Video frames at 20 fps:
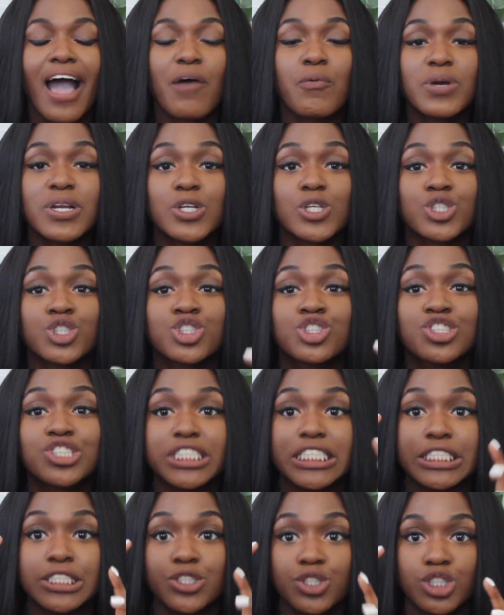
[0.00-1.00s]
I wanted to
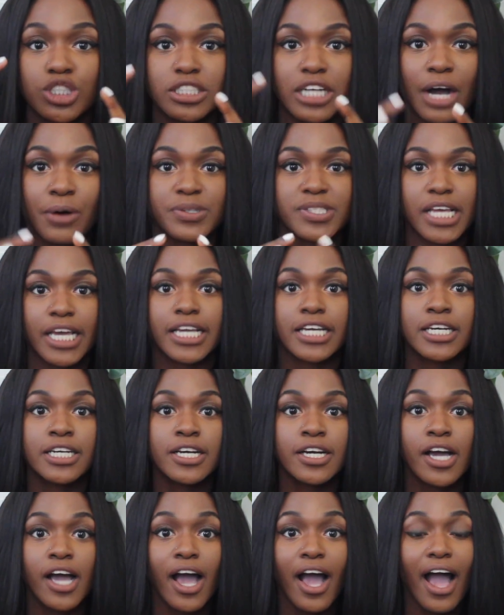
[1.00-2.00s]
strangle her. I was like,
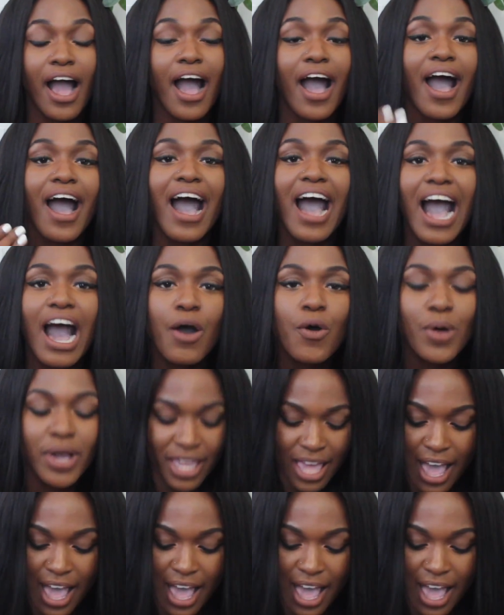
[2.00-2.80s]
how